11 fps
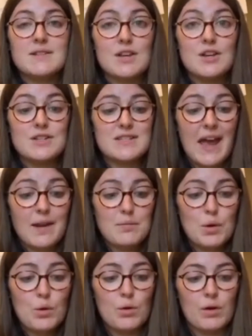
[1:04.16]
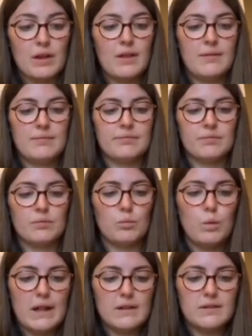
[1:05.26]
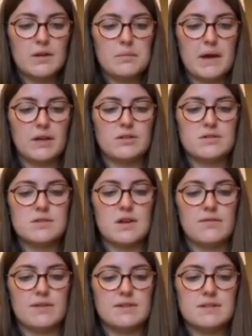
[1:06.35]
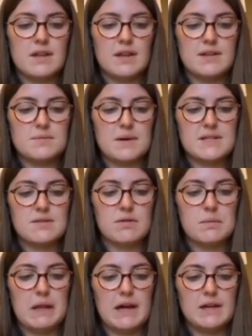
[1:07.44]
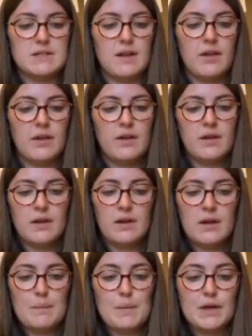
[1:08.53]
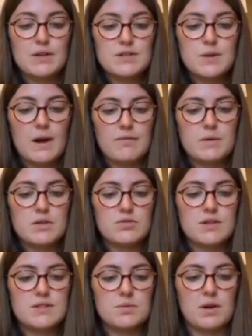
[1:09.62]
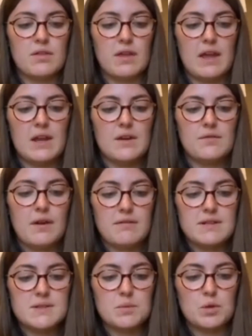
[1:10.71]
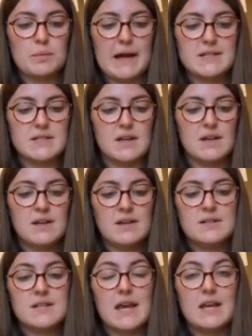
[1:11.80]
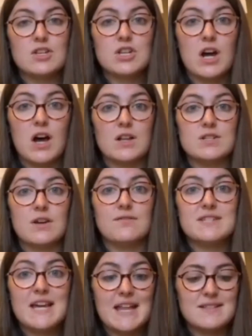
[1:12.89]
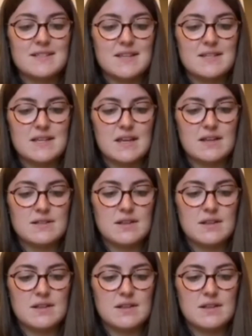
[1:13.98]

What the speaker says: earned 10 more.' 'Well done, my good servant,' his master replied. 'Because you have been trustworthy in a very small matter, take charge of 10 cities.'